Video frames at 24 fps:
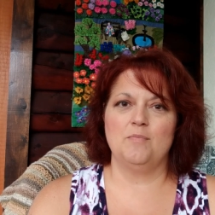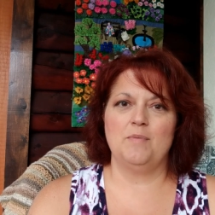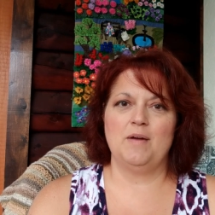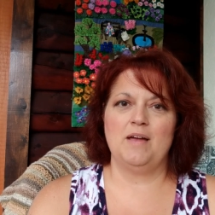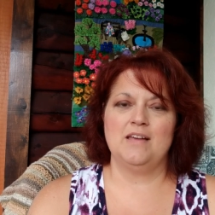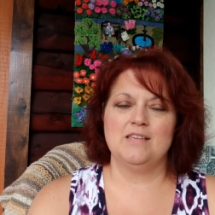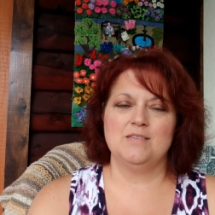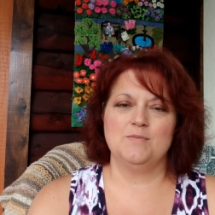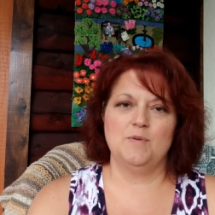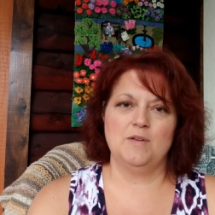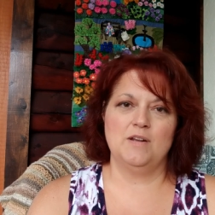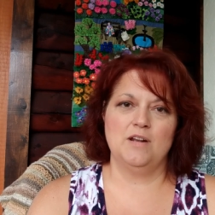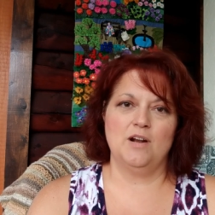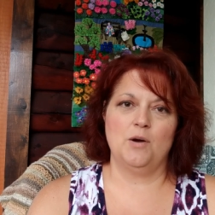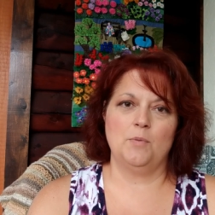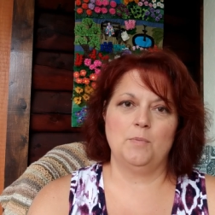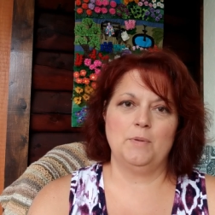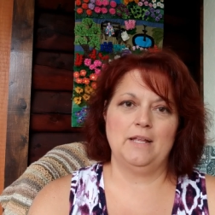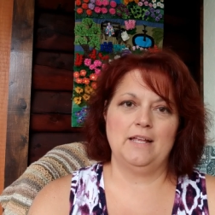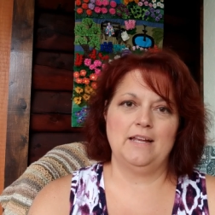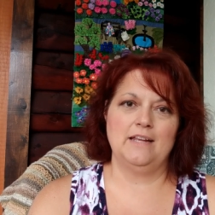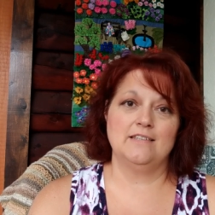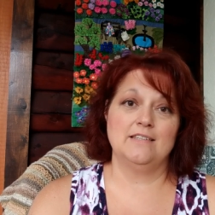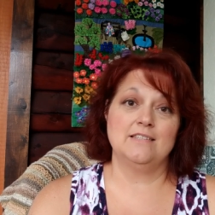my husband and I are
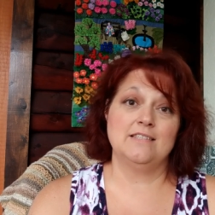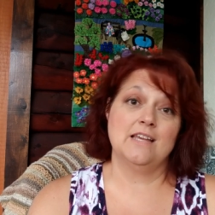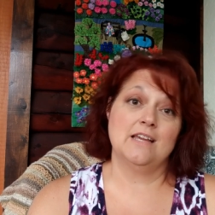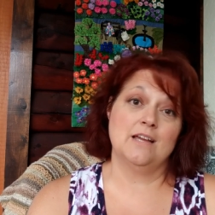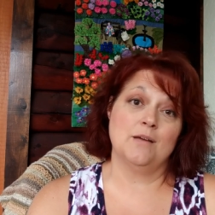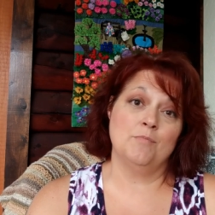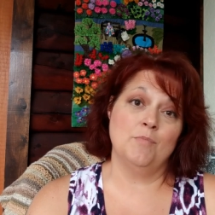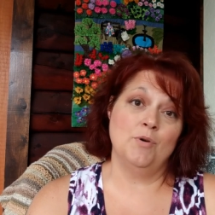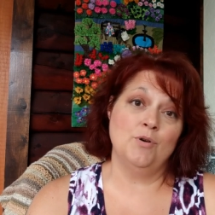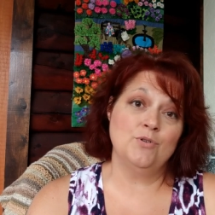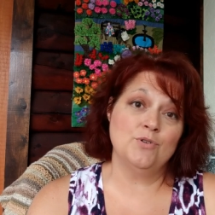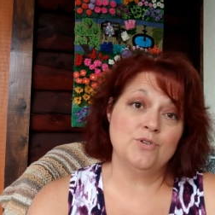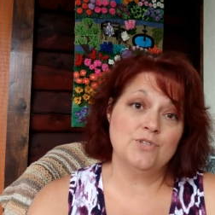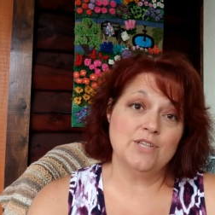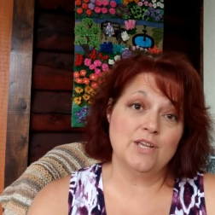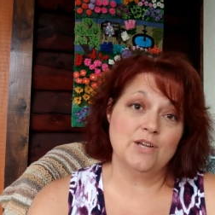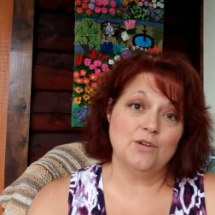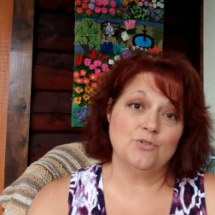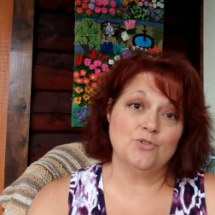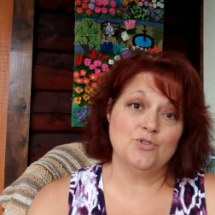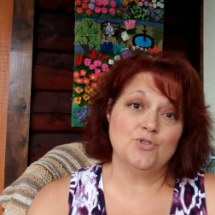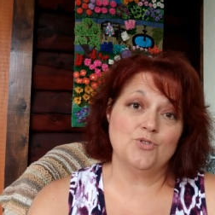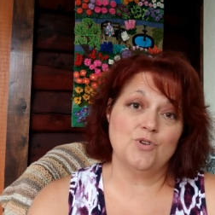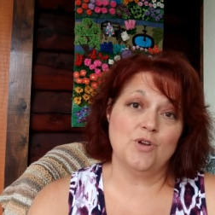planning to take a motorcycle
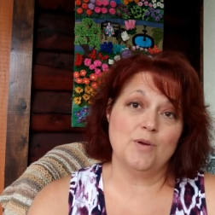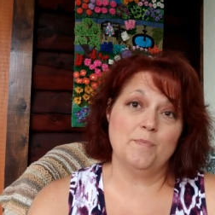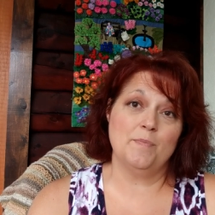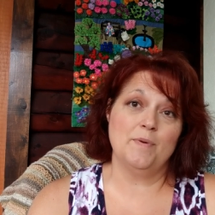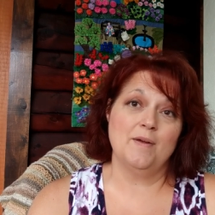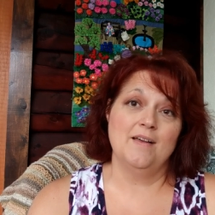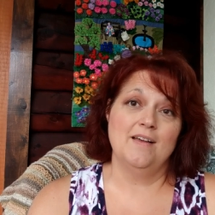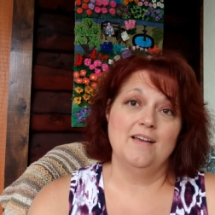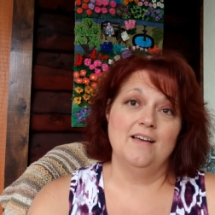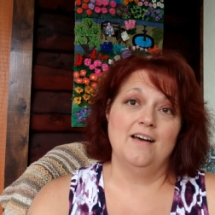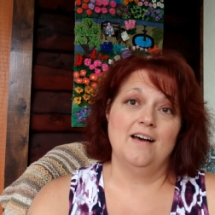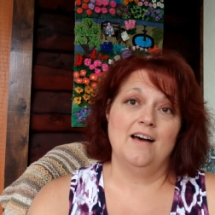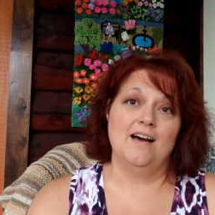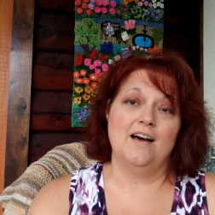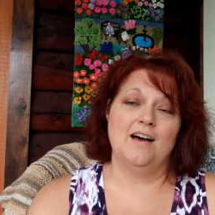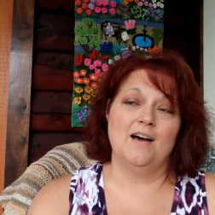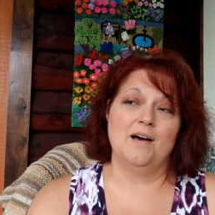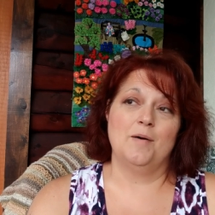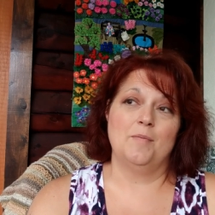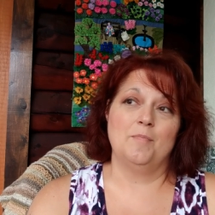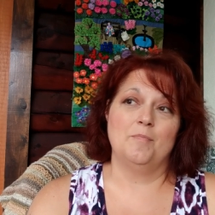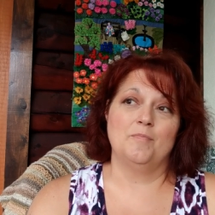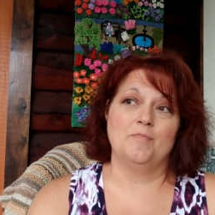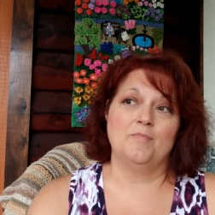trip
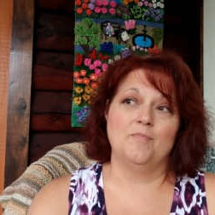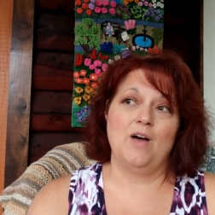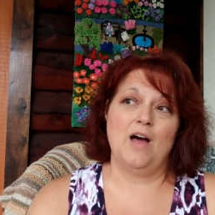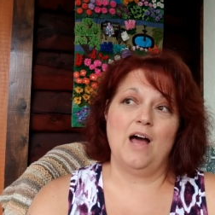um,